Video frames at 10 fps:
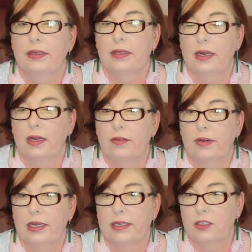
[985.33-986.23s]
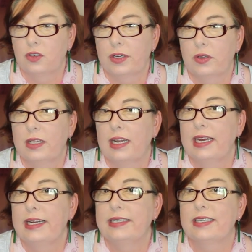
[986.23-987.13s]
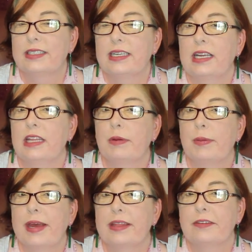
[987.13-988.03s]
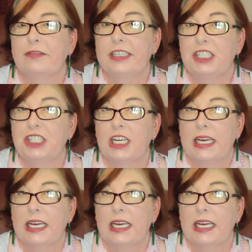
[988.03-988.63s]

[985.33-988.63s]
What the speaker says: and I really enjoy all the ladies. I was telling them about the fish